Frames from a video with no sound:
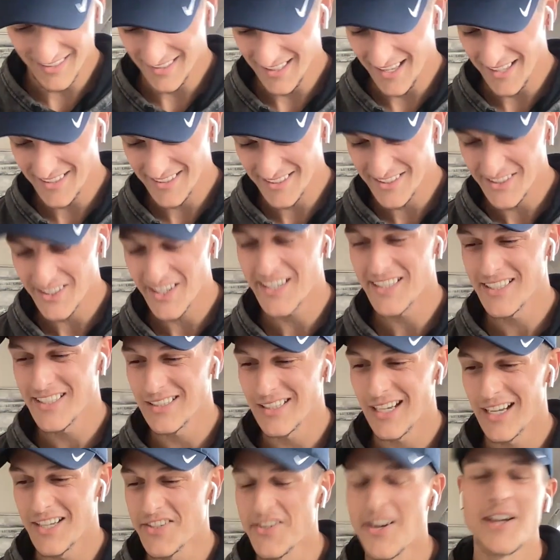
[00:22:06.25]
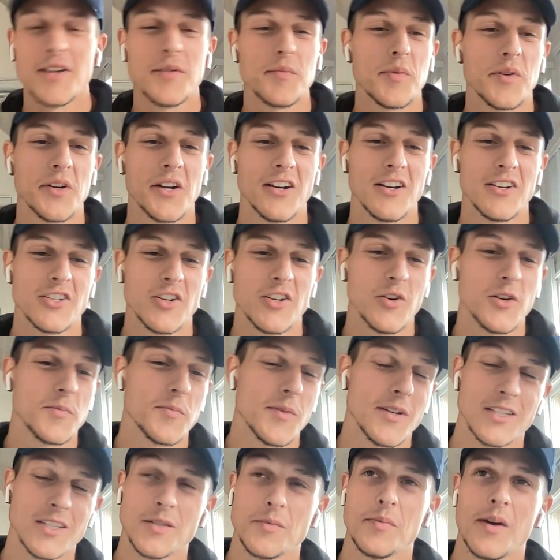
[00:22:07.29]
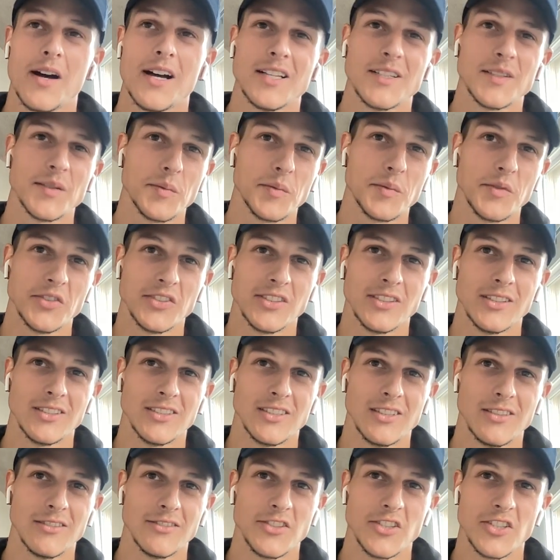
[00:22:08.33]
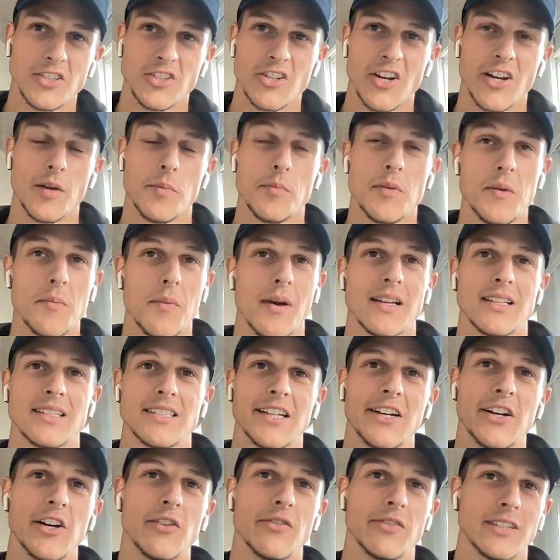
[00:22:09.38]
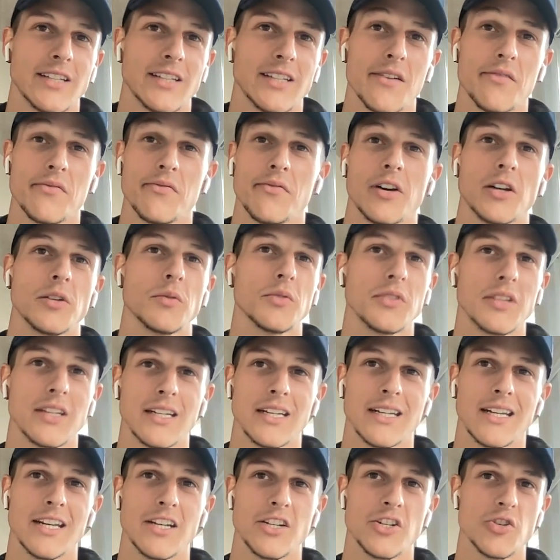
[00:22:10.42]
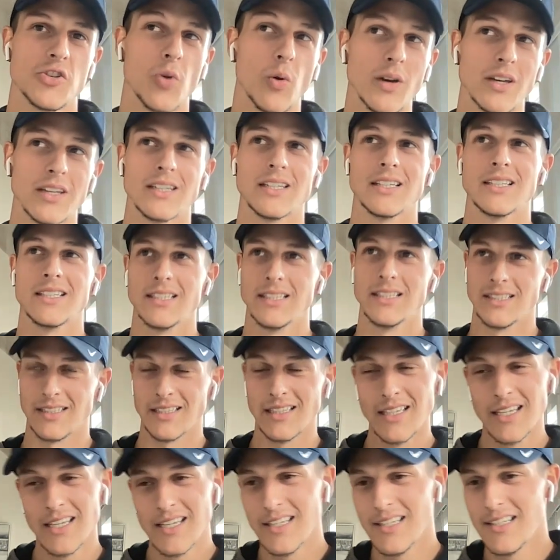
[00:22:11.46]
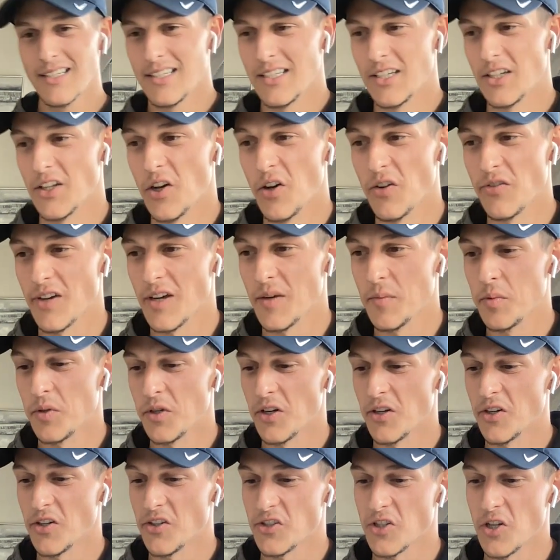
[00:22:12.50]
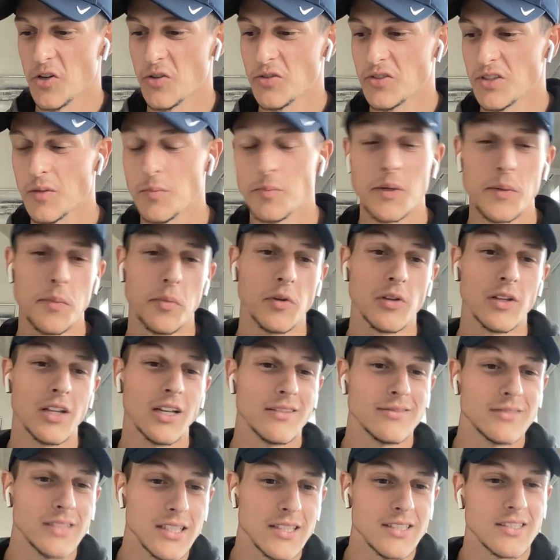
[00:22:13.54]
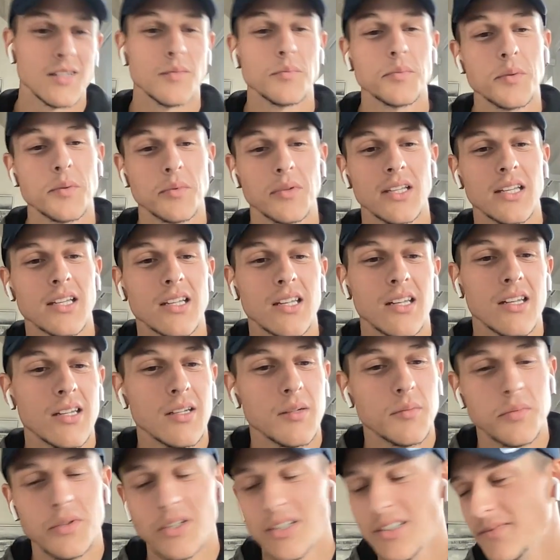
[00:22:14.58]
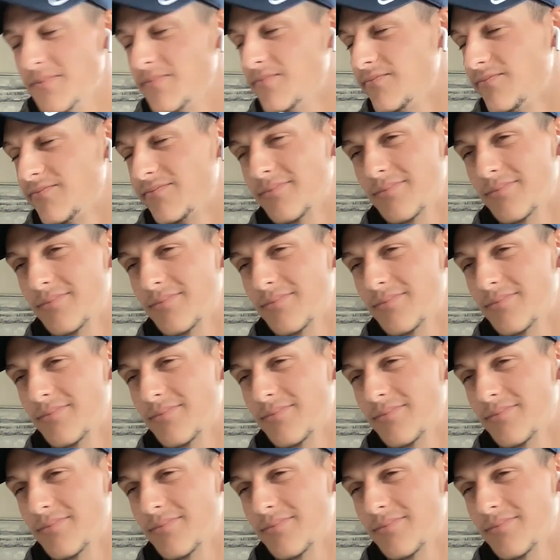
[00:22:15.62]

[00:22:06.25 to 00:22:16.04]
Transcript: I tried to I tried to put on a show as much as possible. You know, just try to be myself and have fun with it and enjoy it. And you know, if I put on a show, some people loved it, some people hated it, but